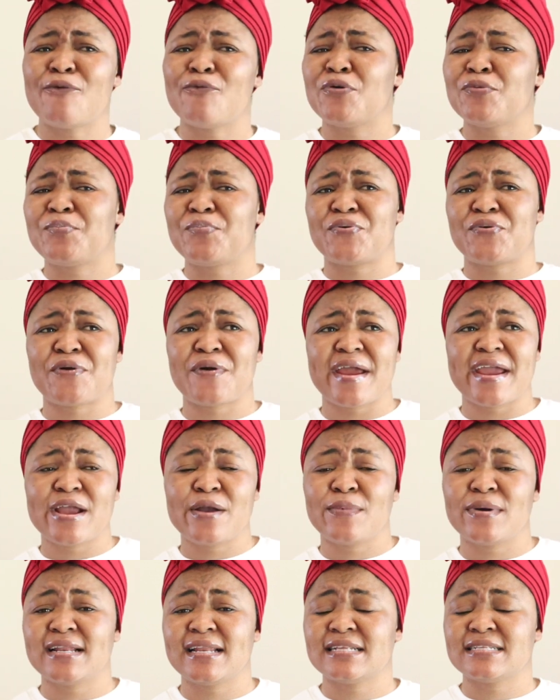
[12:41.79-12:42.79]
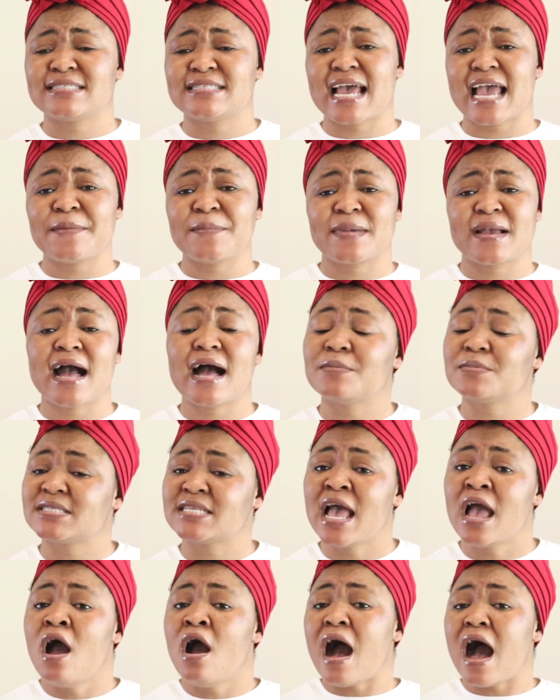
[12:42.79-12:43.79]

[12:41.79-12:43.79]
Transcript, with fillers: I will pray when the time comes